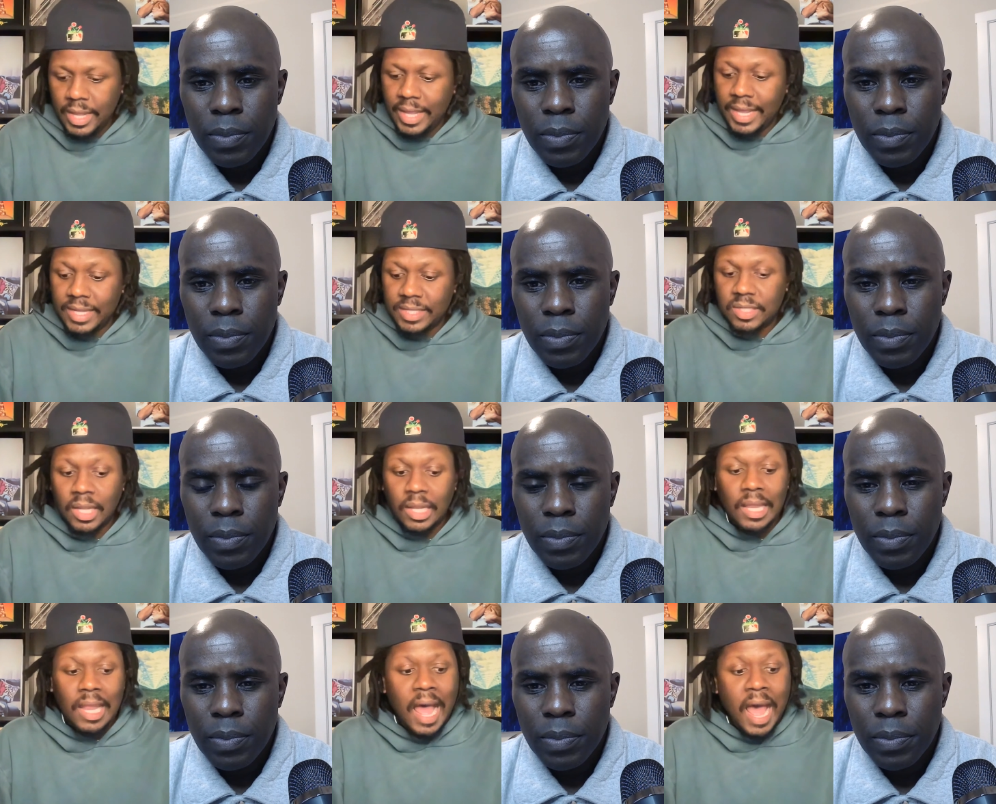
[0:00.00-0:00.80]
Speaker 1: It's a
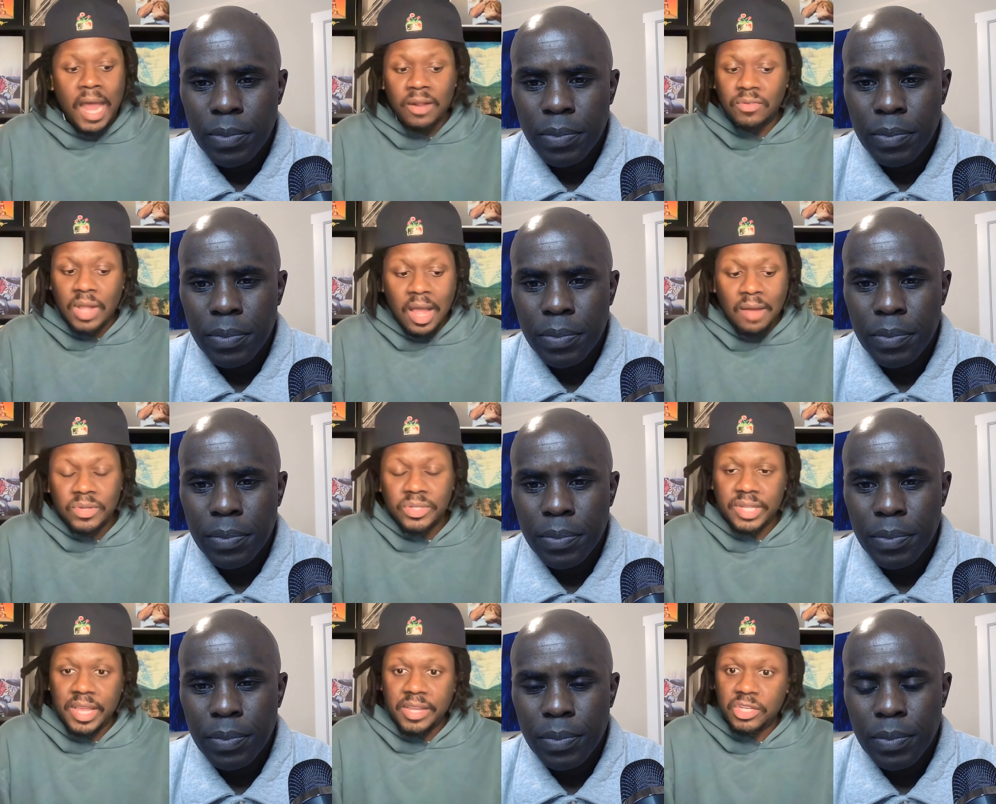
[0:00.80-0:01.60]
lot of
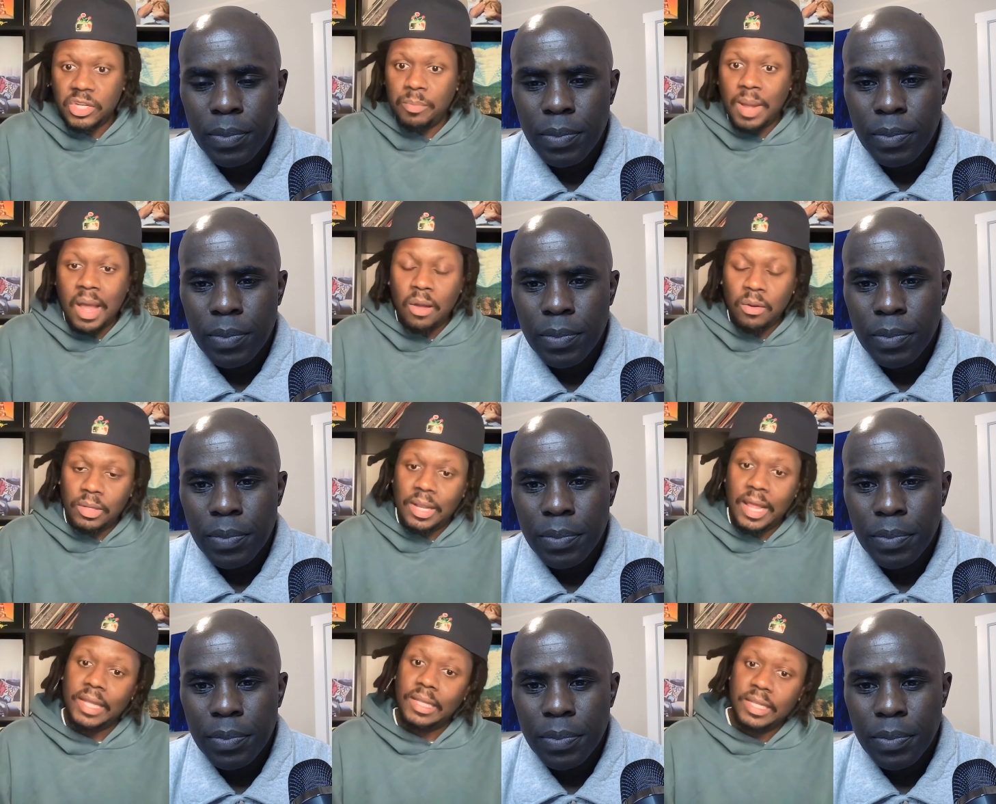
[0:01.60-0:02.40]
conversation about
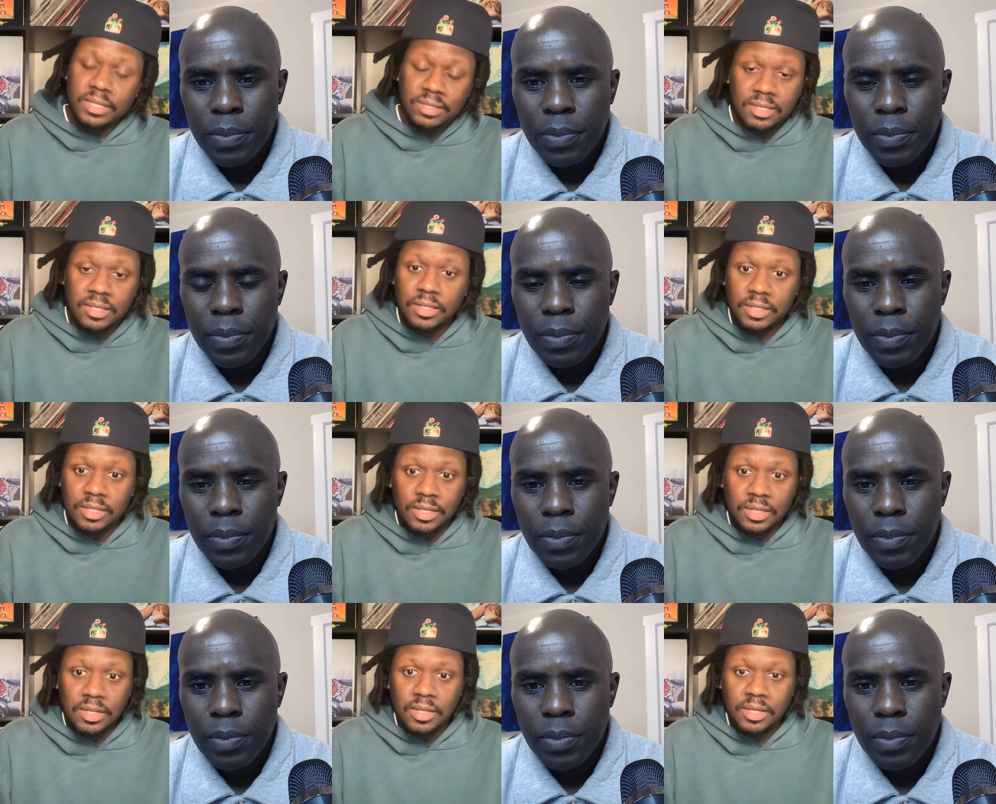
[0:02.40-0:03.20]
like, listen,
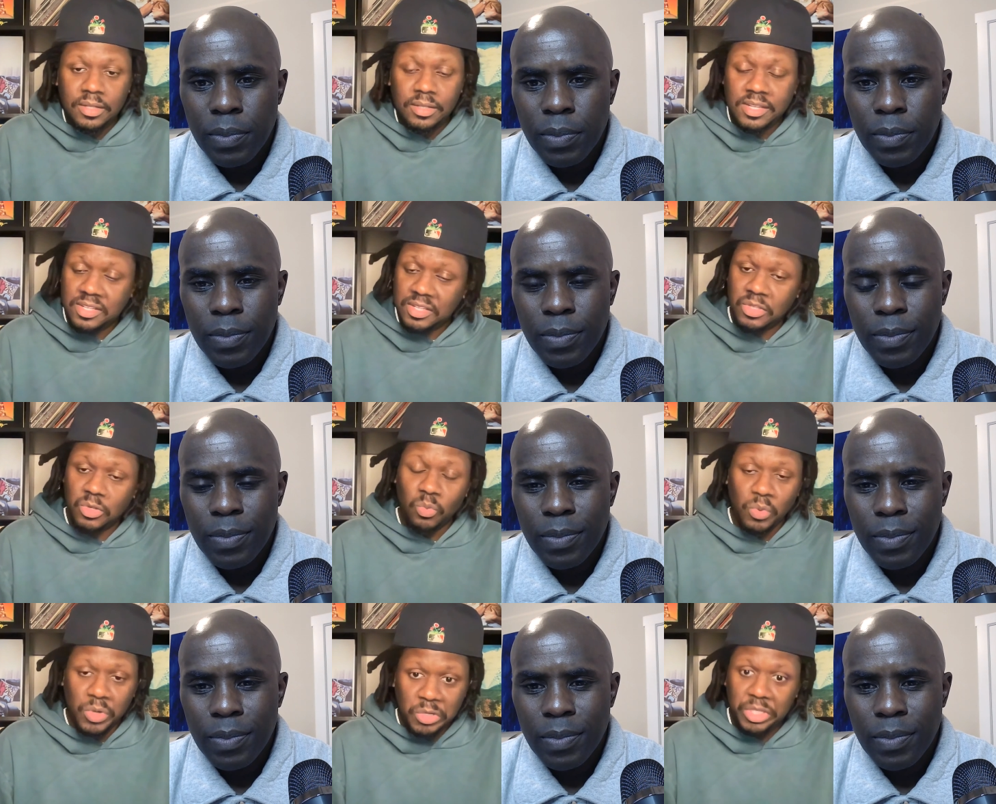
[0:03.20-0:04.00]
this is a real,